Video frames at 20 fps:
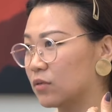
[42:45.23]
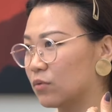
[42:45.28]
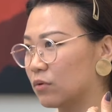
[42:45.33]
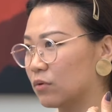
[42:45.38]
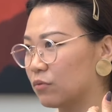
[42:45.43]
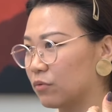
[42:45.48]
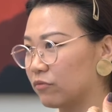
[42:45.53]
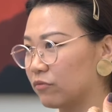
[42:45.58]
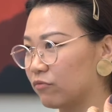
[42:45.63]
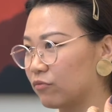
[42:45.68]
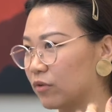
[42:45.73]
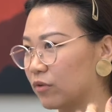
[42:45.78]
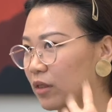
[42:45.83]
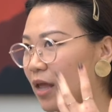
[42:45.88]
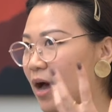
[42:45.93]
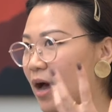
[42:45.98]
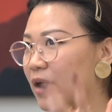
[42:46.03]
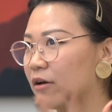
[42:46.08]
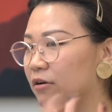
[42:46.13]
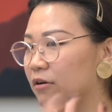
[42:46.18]
where we
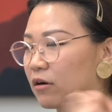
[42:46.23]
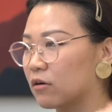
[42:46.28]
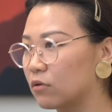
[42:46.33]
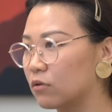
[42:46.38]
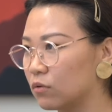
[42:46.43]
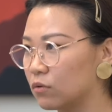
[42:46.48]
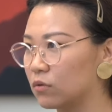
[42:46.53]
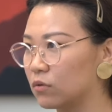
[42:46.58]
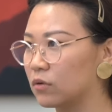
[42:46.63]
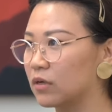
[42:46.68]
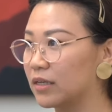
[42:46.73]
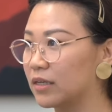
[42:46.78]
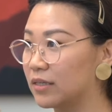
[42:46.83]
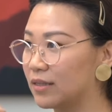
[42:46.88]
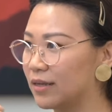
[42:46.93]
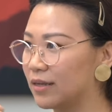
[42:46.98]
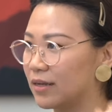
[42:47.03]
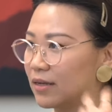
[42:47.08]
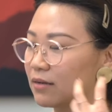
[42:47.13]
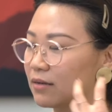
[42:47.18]
rely on our own
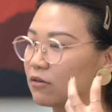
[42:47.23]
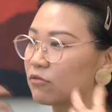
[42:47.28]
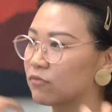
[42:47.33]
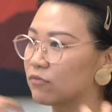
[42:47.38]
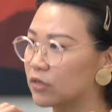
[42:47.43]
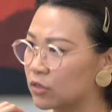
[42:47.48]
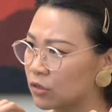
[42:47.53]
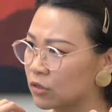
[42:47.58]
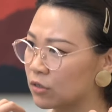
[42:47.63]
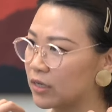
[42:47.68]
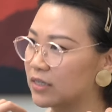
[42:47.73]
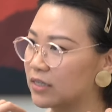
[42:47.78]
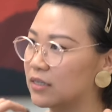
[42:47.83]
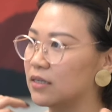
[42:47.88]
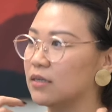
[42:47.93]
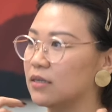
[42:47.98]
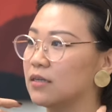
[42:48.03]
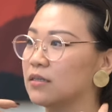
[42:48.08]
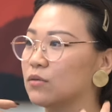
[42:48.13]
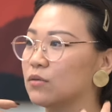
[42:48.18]
like original ideas,